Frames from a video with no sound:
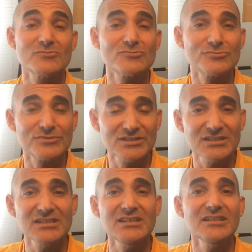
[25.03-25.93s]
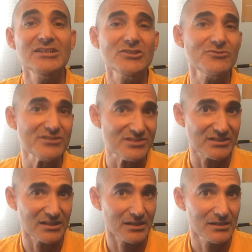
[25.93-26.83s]
really
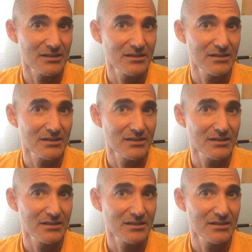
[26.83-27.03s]
interesting